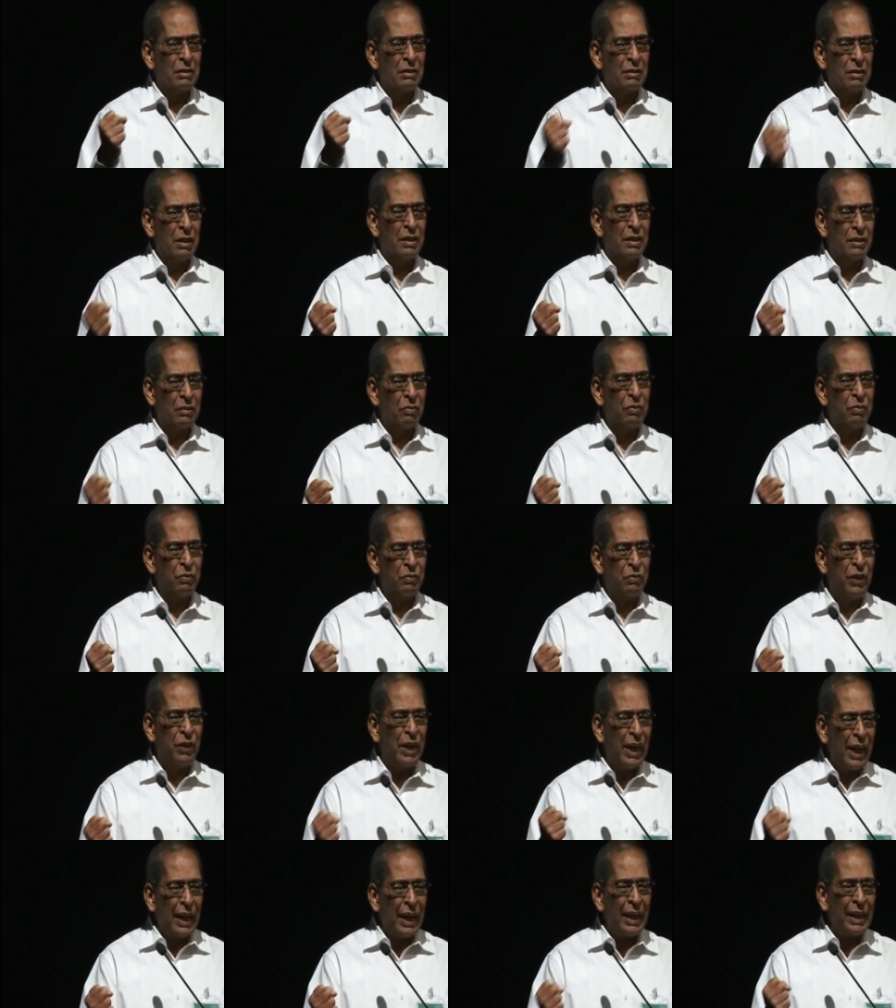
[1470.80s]
uh,
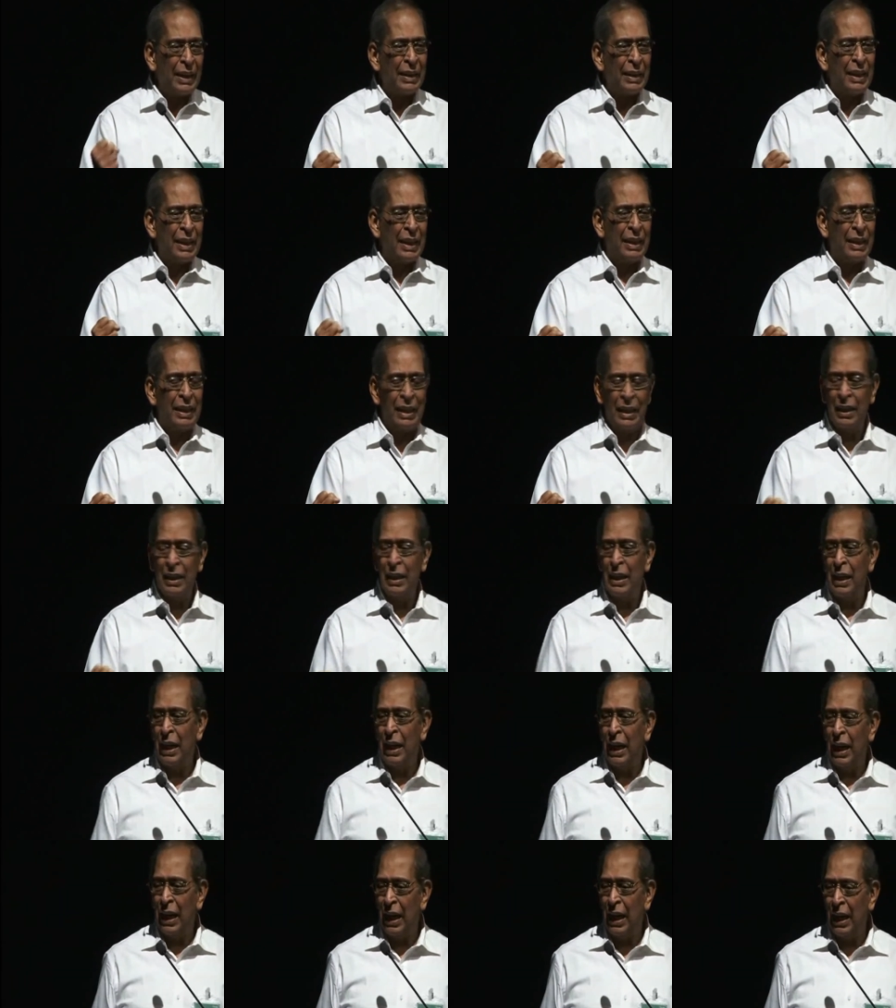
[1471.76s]
feeling the
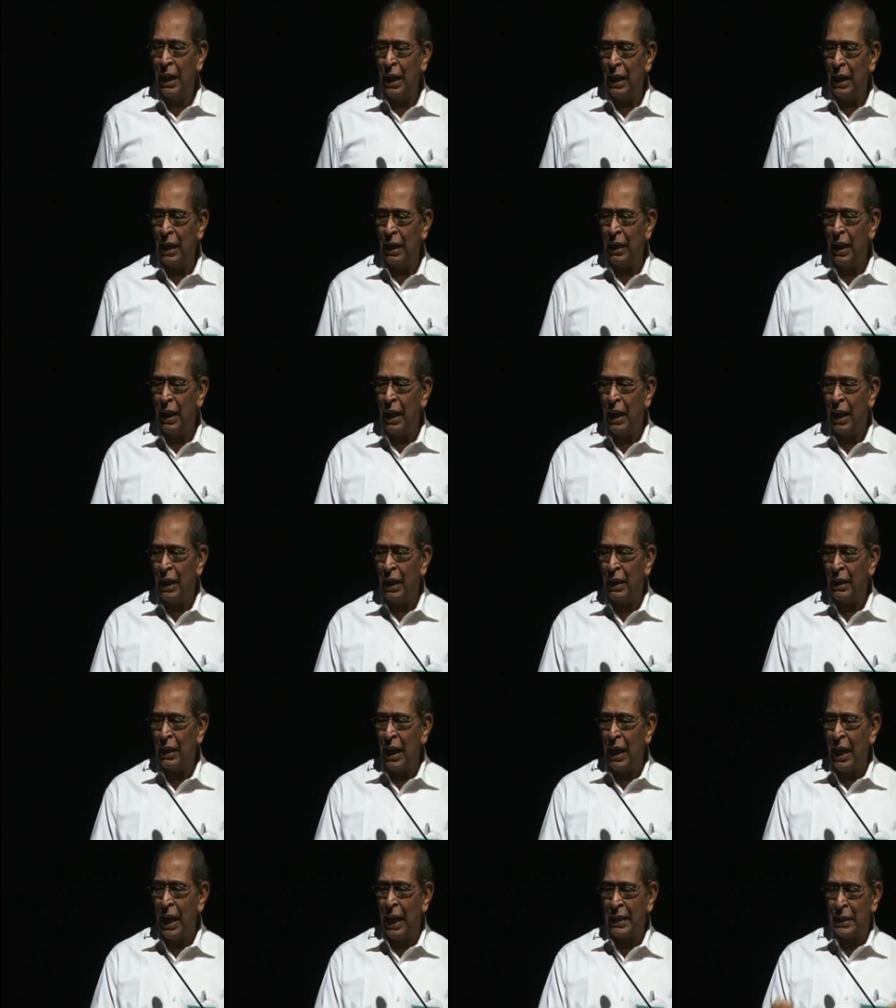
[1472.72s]
uh,
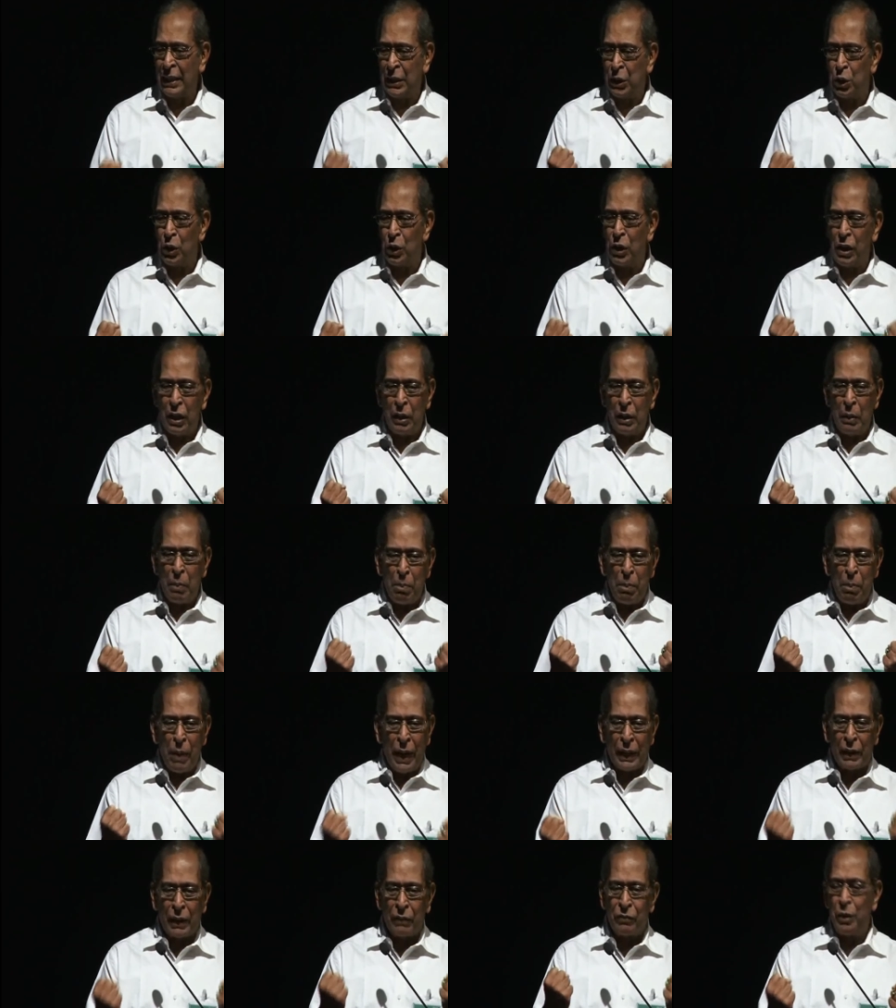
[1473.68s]
uh, actual
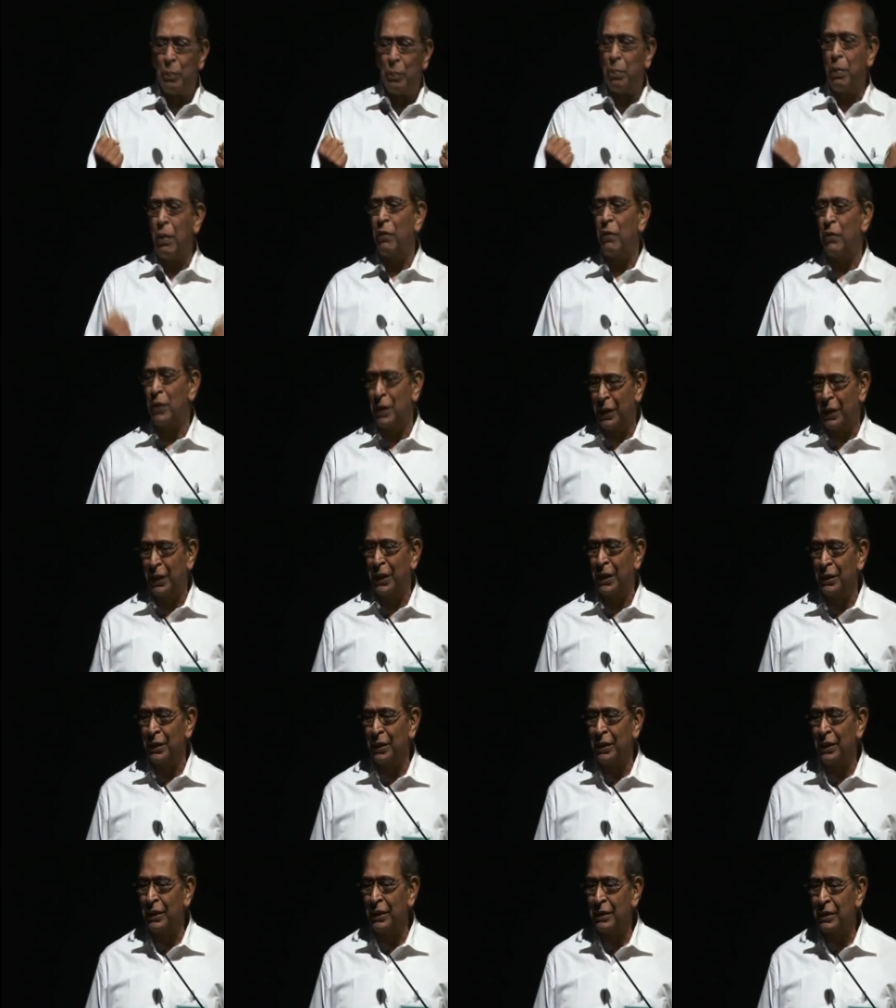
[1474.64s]
impact of the
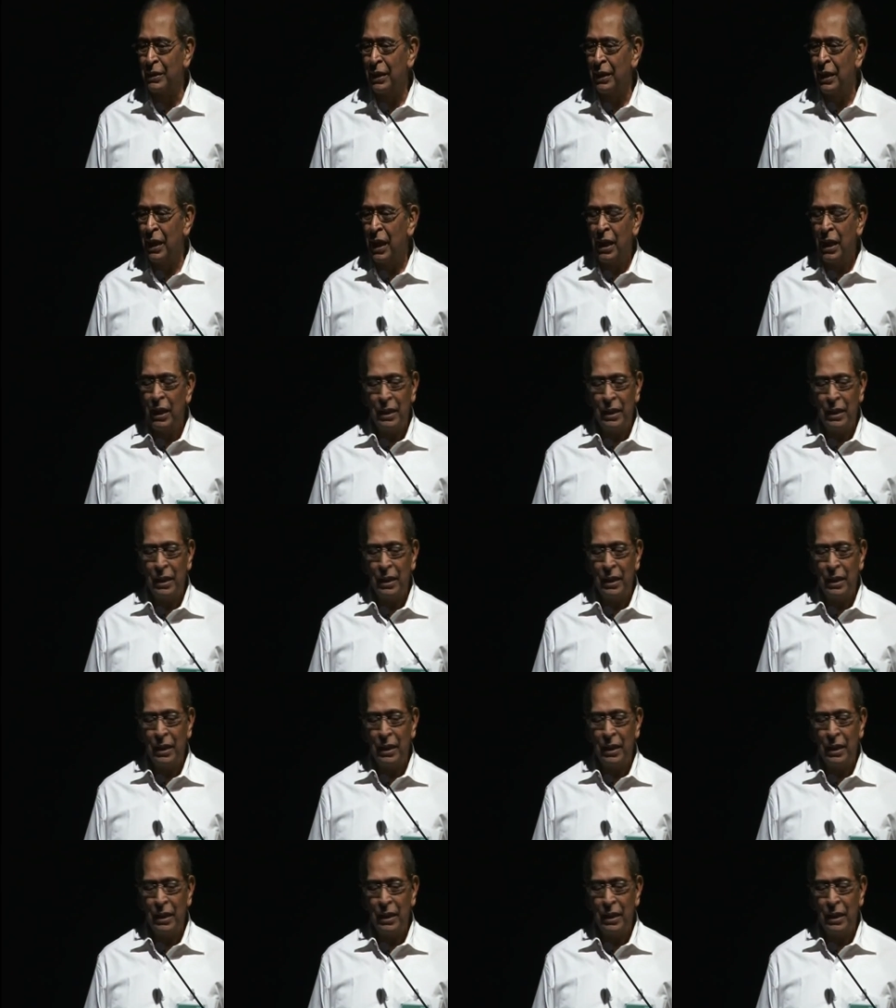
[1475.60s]
poverty on this.